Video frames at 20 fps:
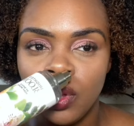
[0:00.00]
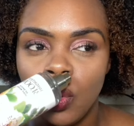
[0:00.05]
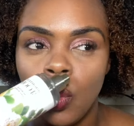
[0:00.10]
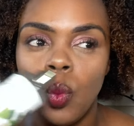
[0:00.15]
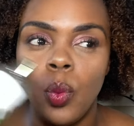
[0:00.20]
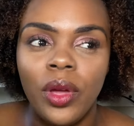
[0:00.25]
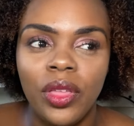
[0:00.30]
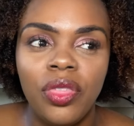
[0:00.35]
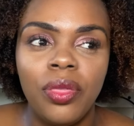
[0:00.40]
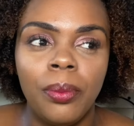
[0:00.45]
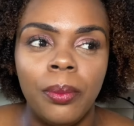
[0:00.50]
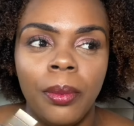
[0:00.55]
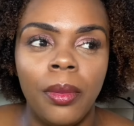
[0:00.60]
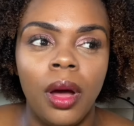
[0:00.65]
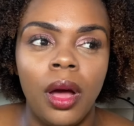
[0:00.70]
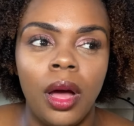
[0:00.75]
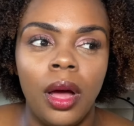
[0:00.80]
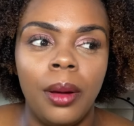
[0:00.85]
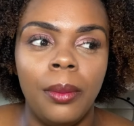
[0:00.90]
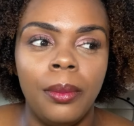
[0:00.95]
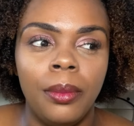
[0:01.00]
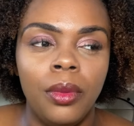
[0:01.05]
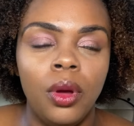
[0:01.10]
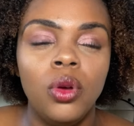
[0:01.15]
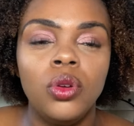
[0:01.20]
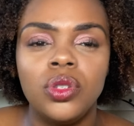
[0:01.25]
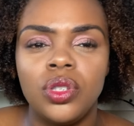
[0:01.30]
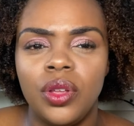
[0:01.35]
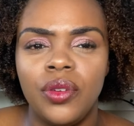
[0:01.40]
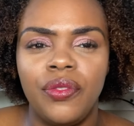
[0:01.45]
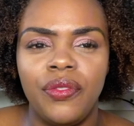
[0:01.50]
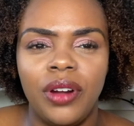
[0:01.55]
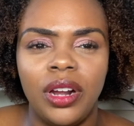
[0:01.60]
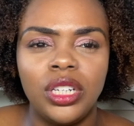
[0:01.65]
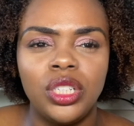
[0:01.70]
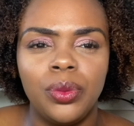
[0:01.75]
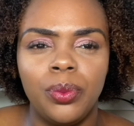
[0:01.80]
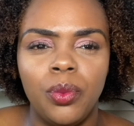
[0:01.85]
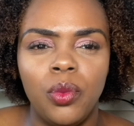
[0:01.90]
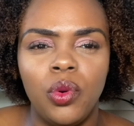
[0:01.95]
with Oh So
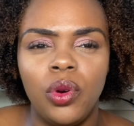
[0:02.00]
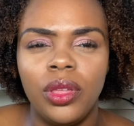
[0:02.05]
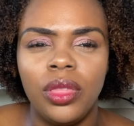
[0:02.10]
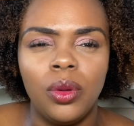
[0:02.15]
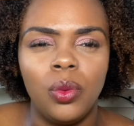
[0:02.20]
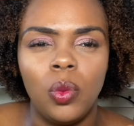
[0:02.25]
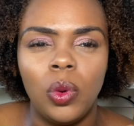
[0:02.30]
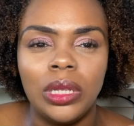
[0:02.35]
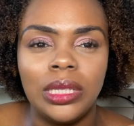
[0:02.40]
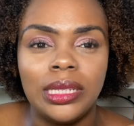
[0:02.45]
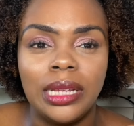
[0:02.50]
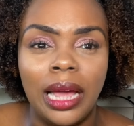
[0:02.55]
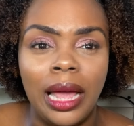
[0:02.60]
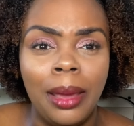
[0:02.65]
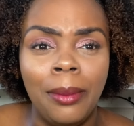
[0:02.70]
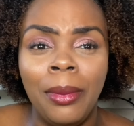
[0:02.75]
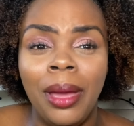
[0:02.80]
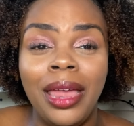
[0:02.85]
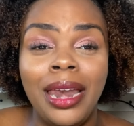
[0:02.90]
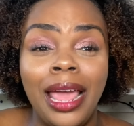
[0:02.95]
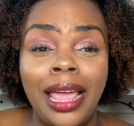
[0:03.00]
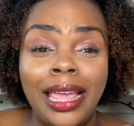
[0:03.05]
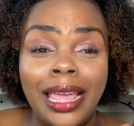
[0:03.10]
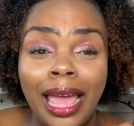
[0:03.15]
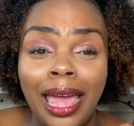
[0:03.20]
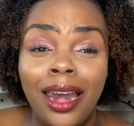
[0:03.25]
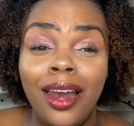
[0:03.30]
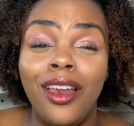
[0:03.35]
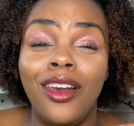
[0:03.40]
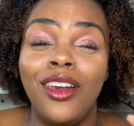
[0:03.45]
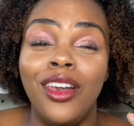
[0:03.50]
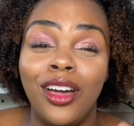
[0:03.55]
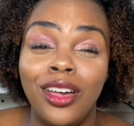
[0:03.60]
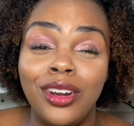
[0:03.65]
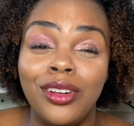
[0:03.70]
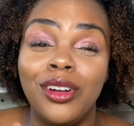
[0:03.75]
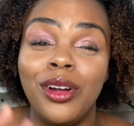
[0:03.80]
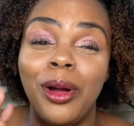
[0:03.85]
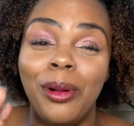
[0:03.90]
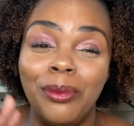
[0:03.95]
Fresh more than one time, and I get a lot
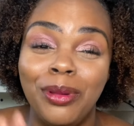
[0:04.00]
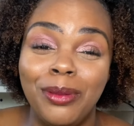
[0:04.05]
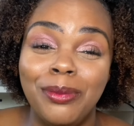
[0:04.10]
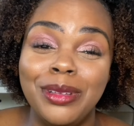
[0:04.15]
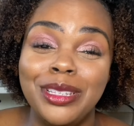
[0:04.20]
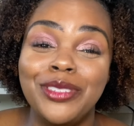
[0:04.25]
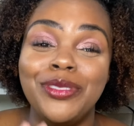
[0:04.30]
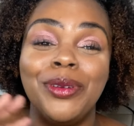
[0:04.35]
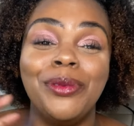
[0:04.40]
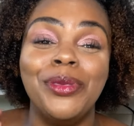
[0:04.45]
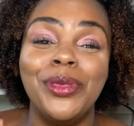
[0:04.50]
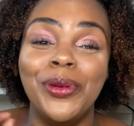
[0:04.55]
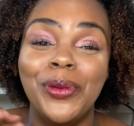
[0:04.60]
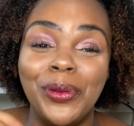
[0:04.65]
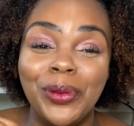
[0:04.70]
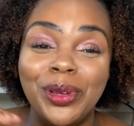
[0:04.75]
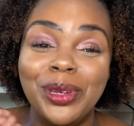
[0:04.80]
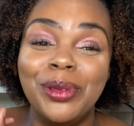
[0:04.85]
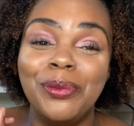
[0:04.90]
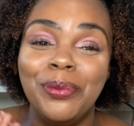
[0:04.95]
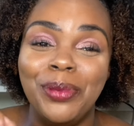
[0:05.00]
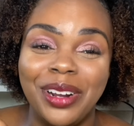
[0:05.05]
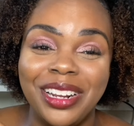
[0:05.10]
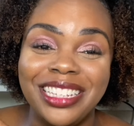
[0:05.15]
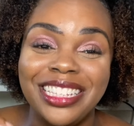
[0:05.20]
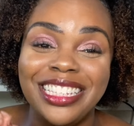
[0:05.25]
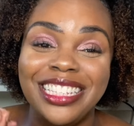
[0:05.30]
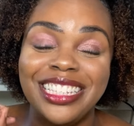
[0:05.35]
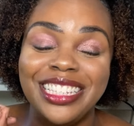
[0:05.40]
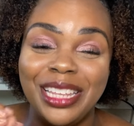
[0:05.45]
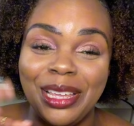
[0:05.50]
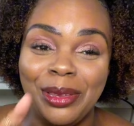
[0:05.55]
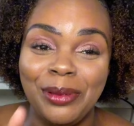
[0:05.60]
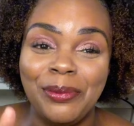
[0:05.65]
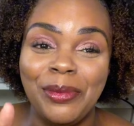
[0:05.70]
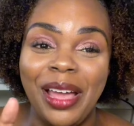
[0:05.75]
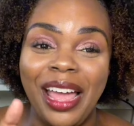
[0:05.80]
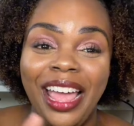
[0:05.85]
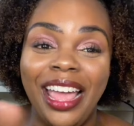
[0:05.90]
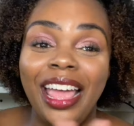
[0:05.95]
of compliments from the older persons in
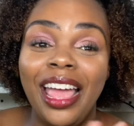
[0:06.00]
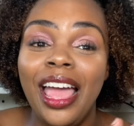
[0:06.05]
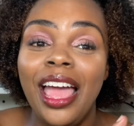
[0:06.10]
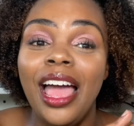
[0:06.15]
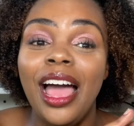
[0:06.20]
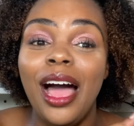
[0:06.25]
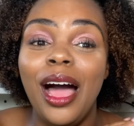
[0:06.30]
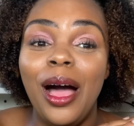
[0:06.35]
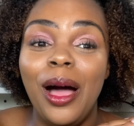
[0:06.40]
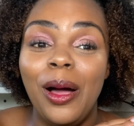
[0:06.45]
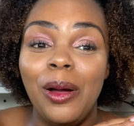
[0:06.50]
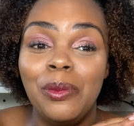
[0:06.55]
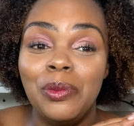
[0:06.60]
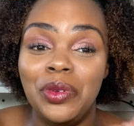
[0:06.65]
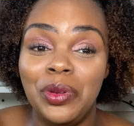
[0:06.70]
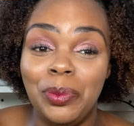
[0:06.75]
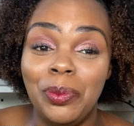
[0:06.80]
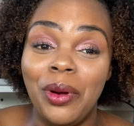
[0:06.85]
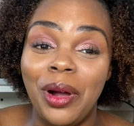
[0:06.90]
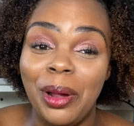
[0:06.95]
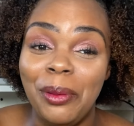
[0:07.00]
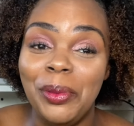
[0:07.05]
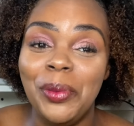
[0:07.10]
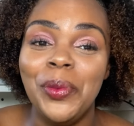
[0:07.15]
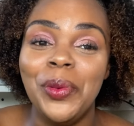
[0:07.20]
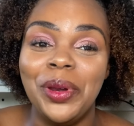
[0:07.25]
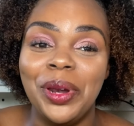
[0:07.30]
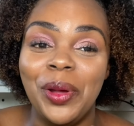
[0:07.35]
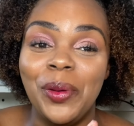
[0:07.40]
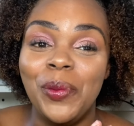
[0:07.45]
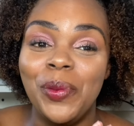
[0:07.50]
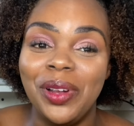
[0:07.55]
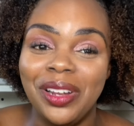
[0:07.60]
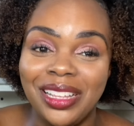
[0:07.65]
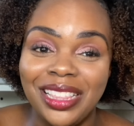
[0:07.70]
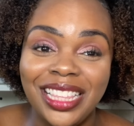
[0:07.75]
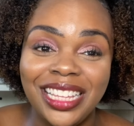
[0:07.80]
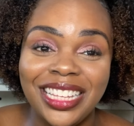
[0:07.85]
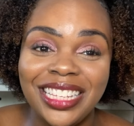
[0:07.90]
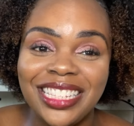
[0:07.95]
my department when I wear
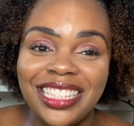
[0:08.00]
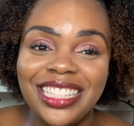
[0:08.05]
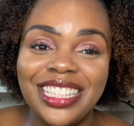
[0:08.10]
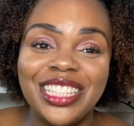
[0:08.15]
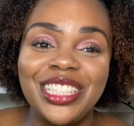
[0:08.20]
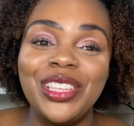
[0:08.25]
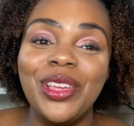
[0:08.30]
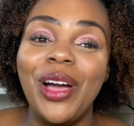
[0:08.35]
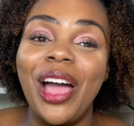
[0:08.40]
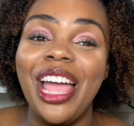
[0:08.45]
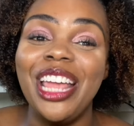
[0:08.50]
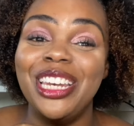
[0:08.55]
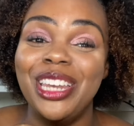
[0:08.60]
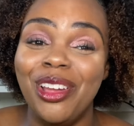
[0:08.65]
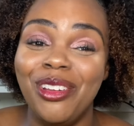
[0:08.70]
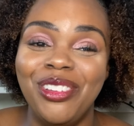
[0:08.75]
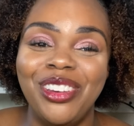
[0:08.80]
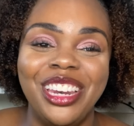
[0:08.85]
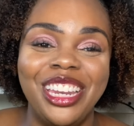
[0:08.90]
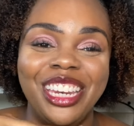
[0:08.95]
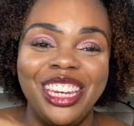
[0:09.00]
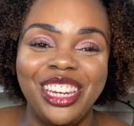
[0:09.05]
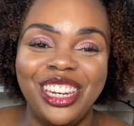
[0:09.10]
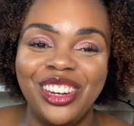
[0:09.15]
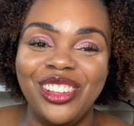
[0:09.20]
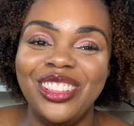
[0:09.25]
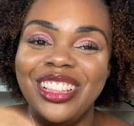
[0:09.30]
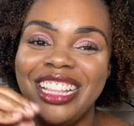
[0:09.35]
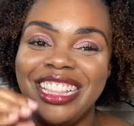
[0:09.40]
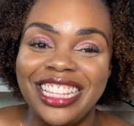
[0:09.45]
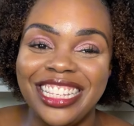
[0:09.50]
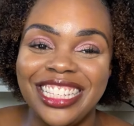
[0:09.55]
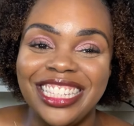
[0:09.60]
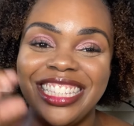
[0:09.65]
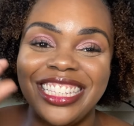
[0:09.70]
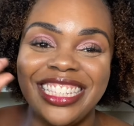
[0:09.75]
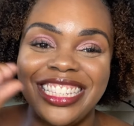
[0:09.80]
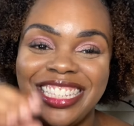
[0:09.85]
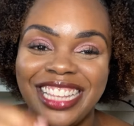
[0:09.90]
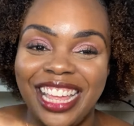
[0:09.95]
this. So I definitely know that this is
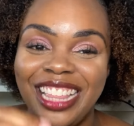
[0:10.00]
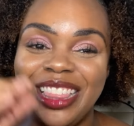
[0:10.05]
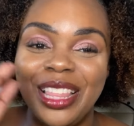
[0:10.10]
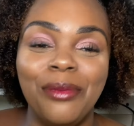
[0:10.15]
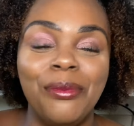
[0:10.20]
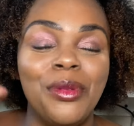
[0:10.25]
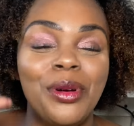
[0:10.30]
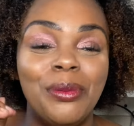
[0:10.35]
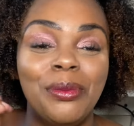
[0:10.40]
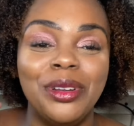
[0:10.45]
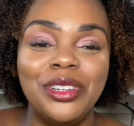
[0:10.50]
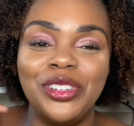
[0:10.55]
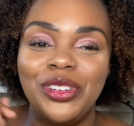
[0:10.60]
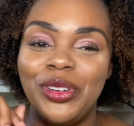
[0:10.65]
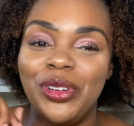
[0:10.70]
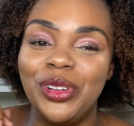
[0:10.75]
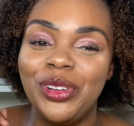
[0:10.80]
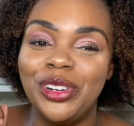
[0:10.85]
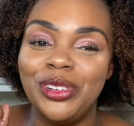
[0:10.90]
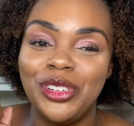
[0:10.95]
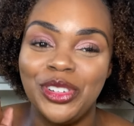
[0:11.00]
a scent that more mature